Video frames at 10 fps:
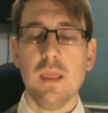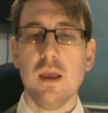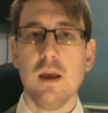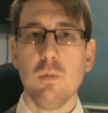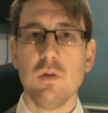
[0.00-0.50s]

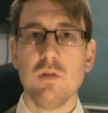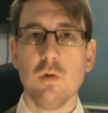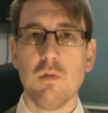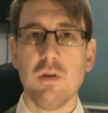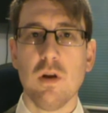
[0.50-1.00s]
There was
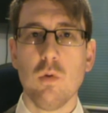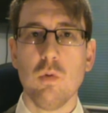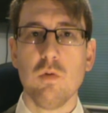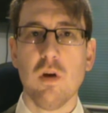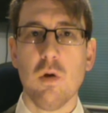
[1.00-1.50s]
sort of an
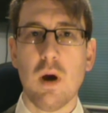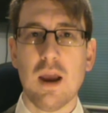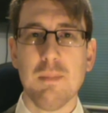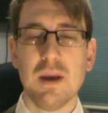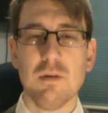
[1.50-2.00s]
auto
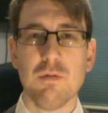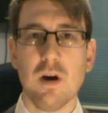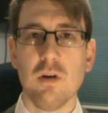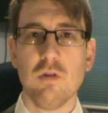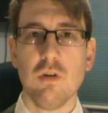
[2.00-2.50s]
aiming
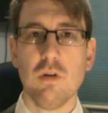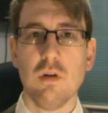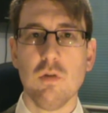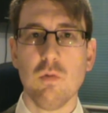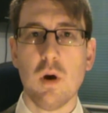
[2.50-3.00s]

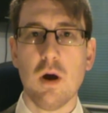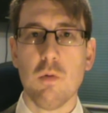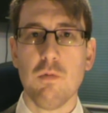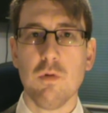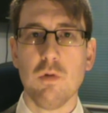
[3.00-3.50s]
function as
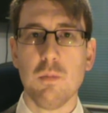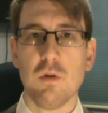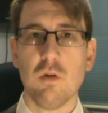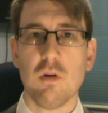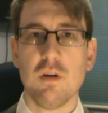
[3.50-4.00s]
well for the
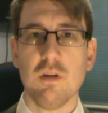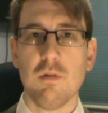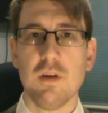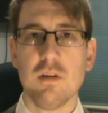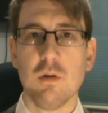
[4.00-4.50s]
majority
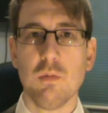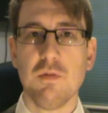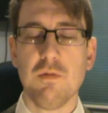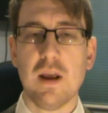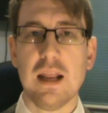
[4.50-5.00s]
of it, so it was
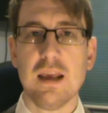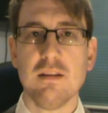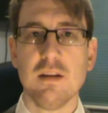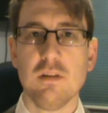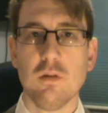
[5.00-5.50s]
fairly
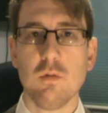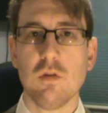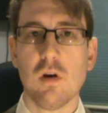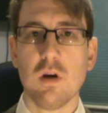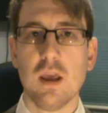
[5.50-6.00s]
easy to
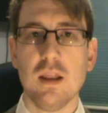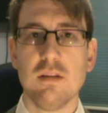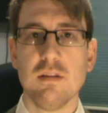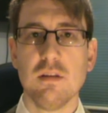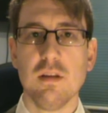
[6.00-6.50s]

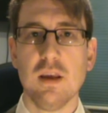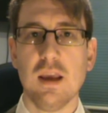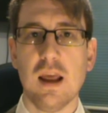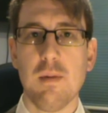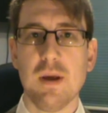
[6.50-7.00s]
target
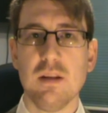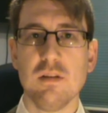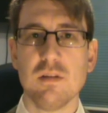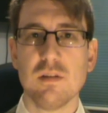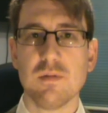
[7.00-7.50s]
the
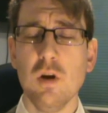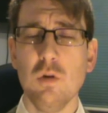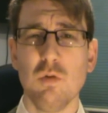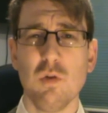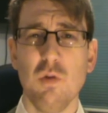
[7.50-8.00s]
enemies
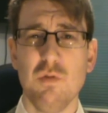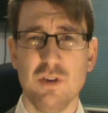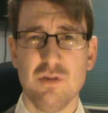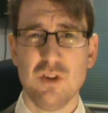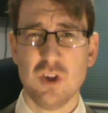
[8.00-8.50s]
who sort of
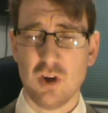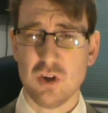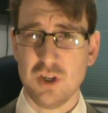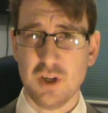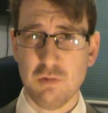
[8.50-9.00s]
just
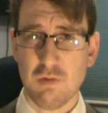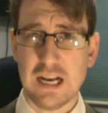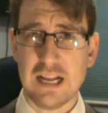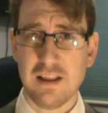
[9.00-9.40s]
charge at you, really.